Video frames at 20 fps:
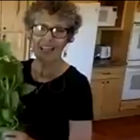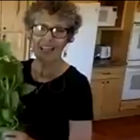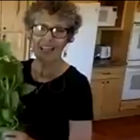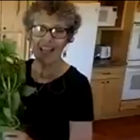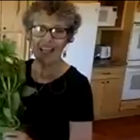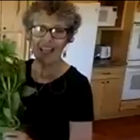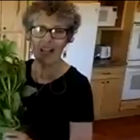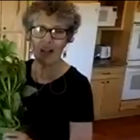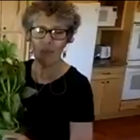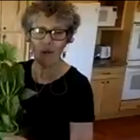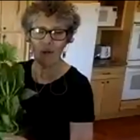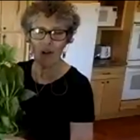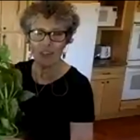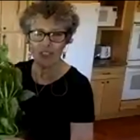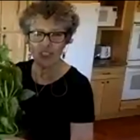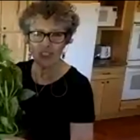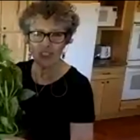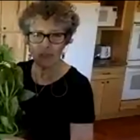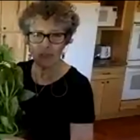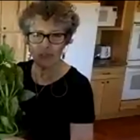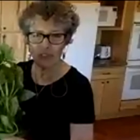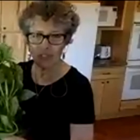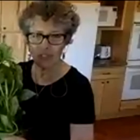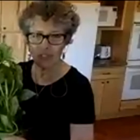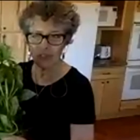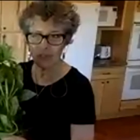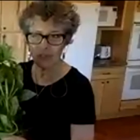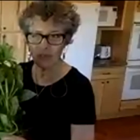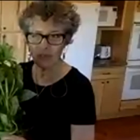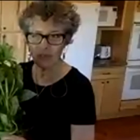And I want you
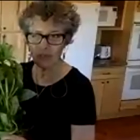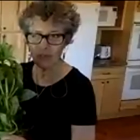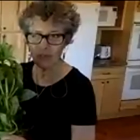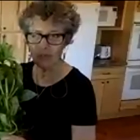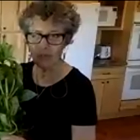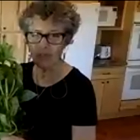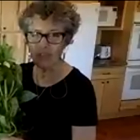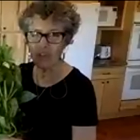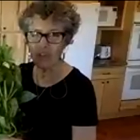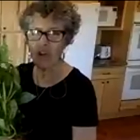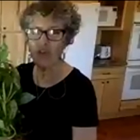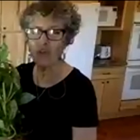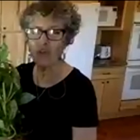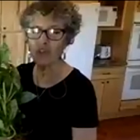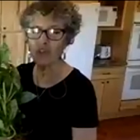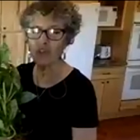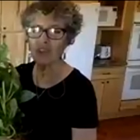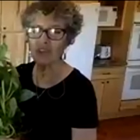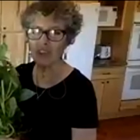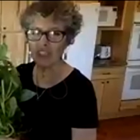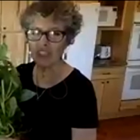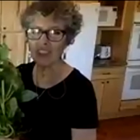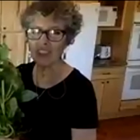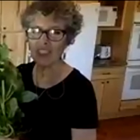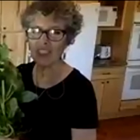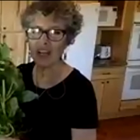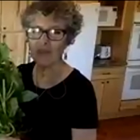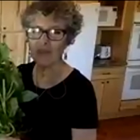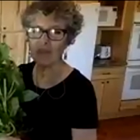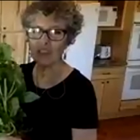to note just
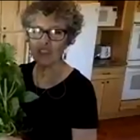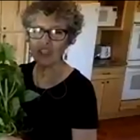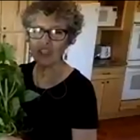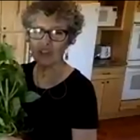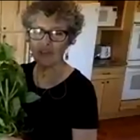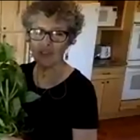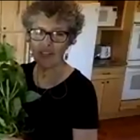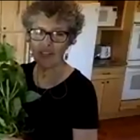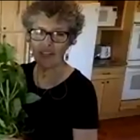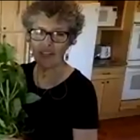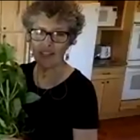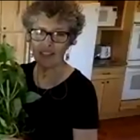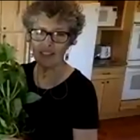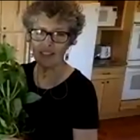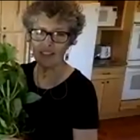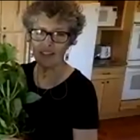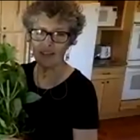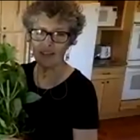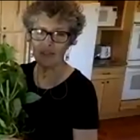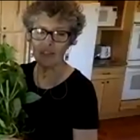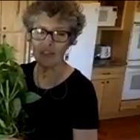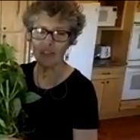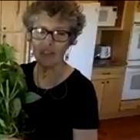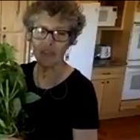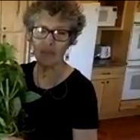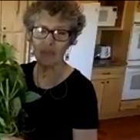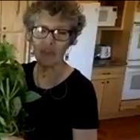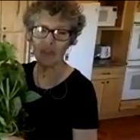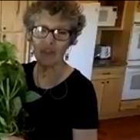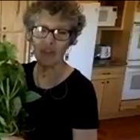how much I've got here, because
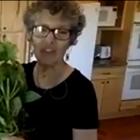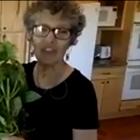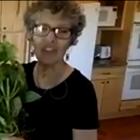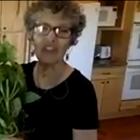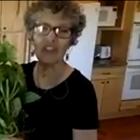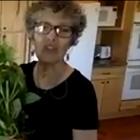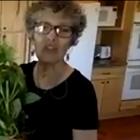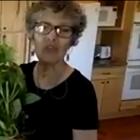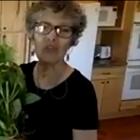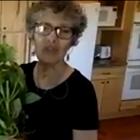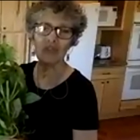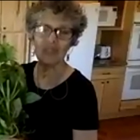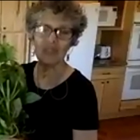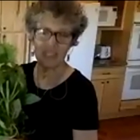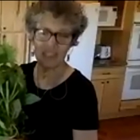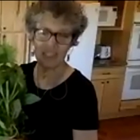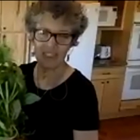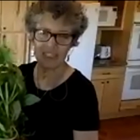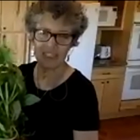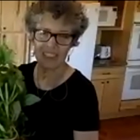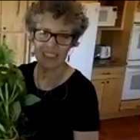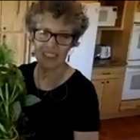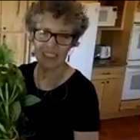we're going to use this